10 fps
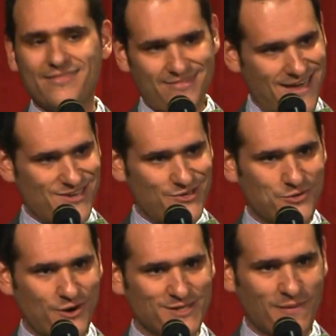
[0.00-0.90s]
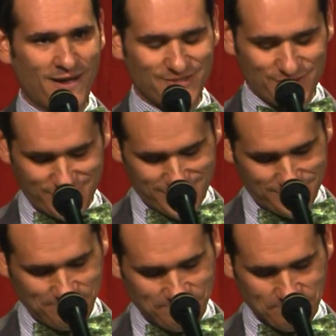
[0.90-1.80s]
Thank you to our sponsors.
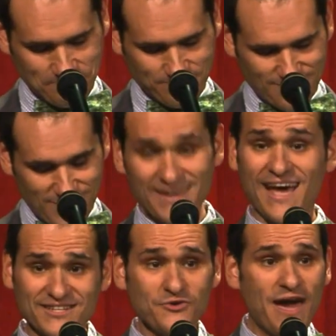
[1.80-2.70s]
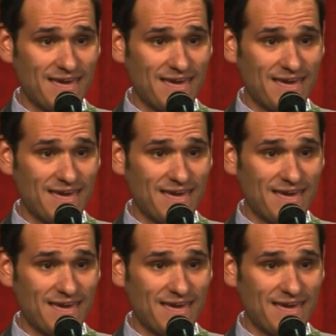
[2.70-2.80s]
Yeah, it's okay.